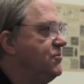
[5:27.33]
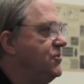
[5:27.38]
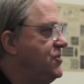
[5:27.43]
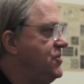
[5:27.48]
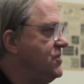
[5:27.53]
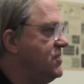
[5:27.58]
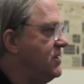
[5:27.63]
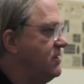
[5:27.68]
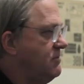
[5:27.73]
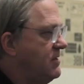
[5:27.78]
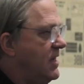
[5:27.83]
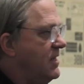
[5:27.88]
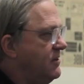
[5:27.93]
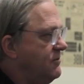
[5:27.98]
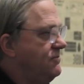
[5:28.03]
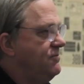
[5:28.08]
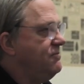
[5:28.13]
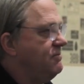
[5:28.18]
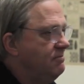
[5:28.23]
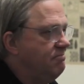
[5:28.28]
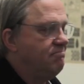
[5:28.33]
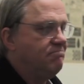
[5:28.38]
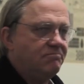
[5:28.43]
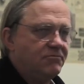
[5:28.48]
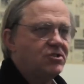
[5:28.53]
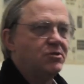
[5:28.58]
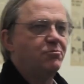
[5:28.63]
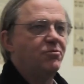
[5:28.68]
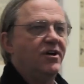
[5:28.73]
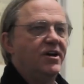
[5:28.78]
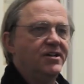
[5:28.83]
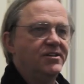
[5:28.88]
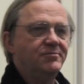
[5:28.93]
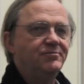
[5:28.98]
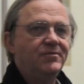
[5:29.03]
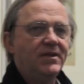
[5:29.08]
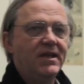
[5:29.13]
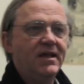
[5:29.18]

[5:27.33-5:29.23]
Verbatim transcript: which is a kind of surprise.